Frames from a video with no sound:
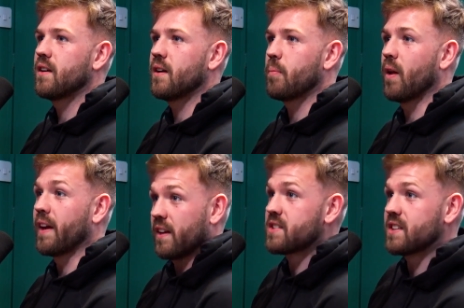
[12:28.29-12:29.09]
like
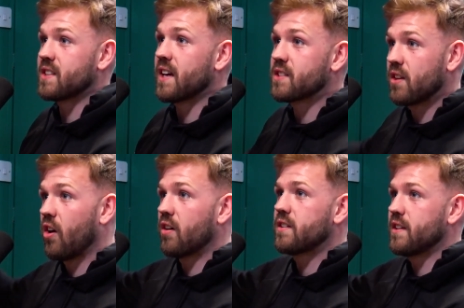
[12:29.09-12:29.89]
the success of the
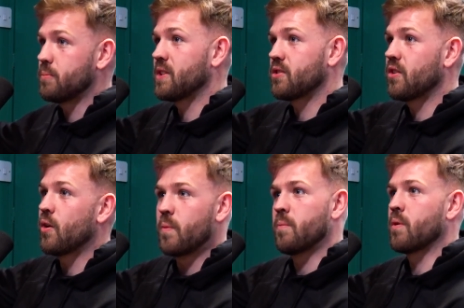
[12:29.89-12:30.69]
holiday is based on how
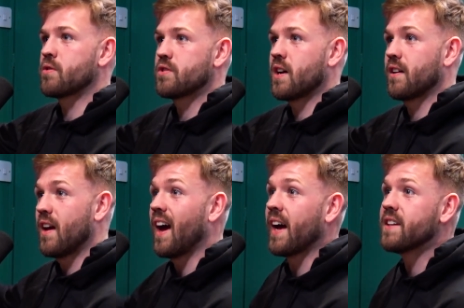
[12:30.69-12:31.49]
many birds you shag.
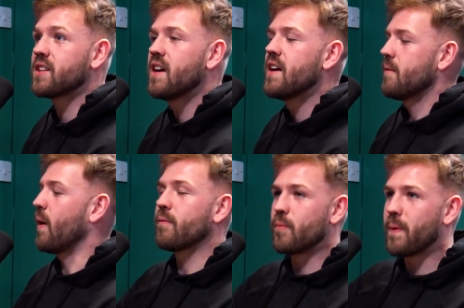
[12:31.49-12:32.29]
Yeah, Yeah.
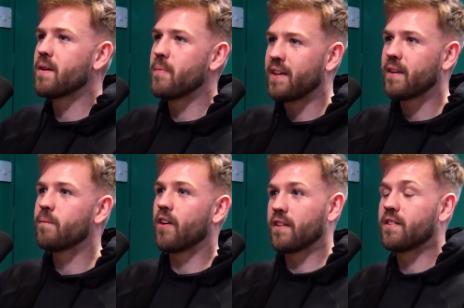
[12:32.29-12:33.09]
But bear in mind, I'm
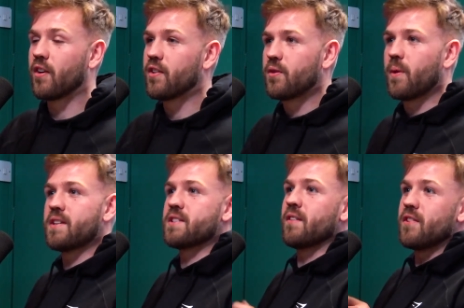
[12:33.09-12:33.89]
fucking turning
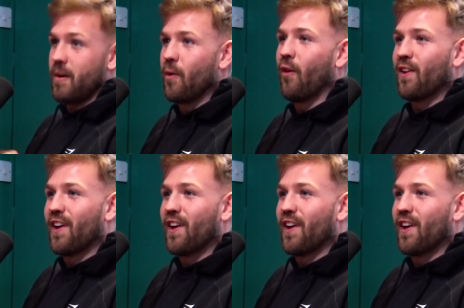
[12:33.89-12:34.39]
27. I'm not